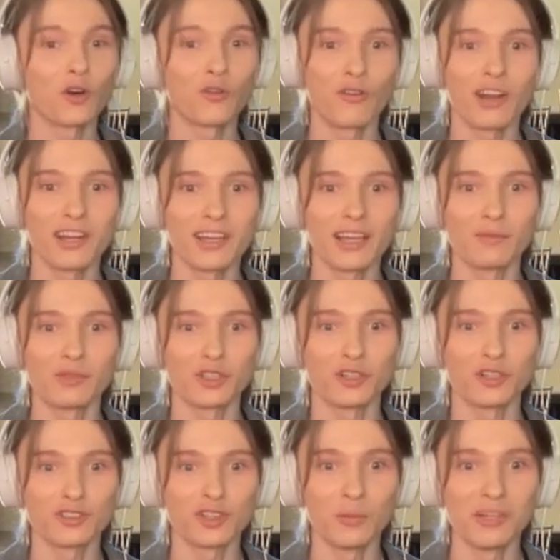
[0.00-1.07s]
already, I'm
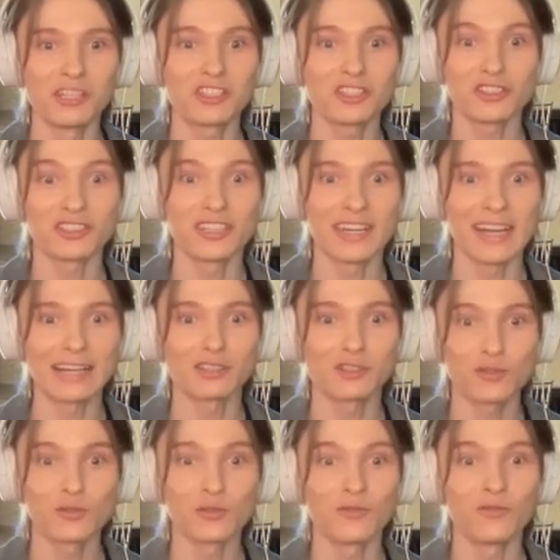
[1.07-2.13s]
sure, so much just
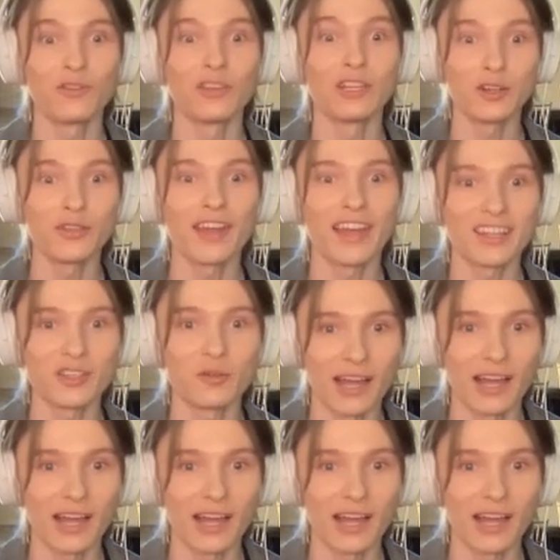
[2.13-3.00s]
natural fear that you